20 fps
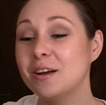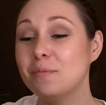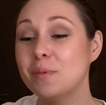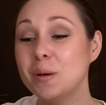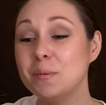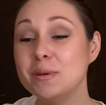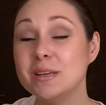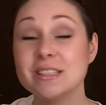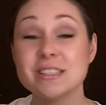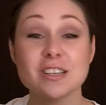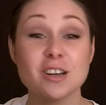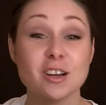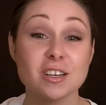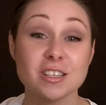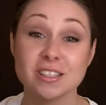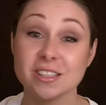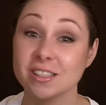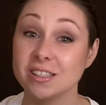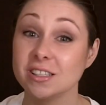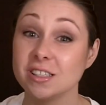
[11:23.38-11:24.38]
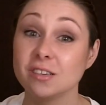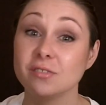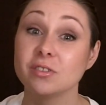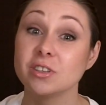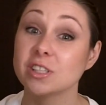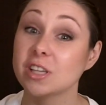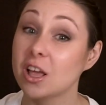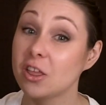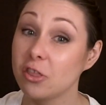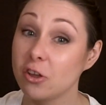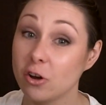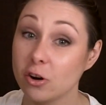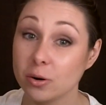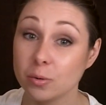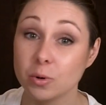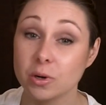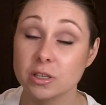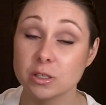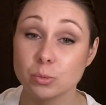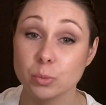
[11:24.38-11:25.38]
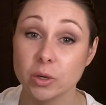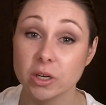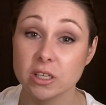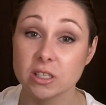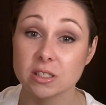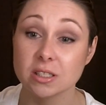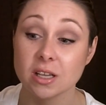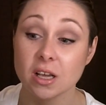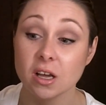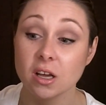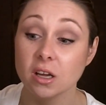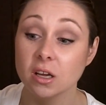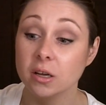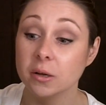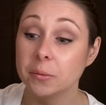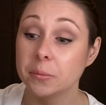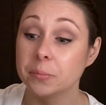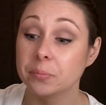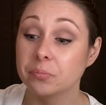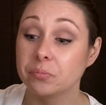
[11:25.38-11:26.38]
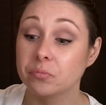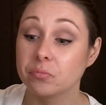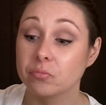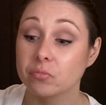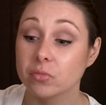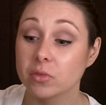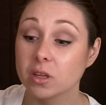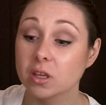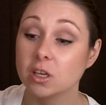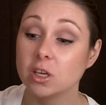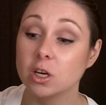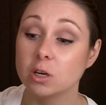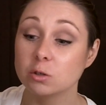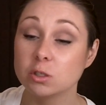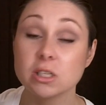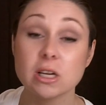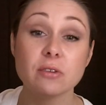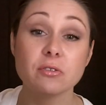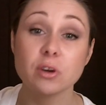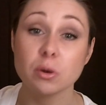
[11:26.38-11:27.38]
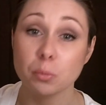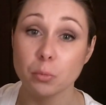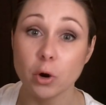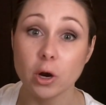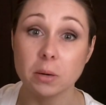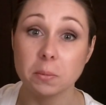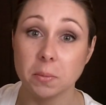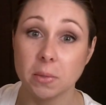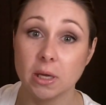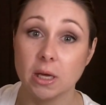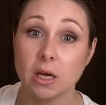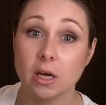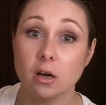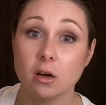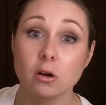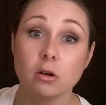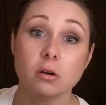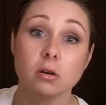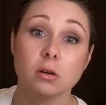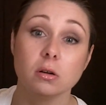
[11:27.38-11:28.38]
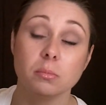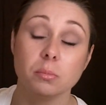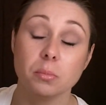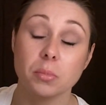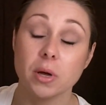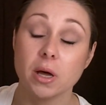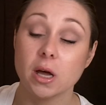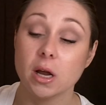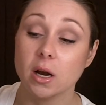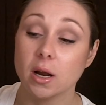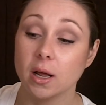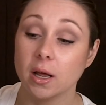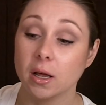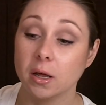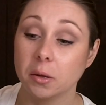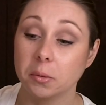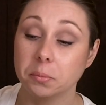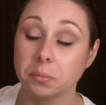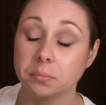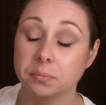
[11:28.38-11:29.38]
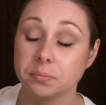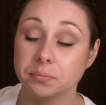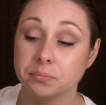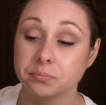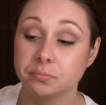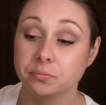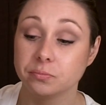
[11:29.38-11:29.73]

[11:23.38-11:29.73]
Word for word: you know, maybe it's not as sensitive as I thought it was because, you know, stuff can break me out. But um,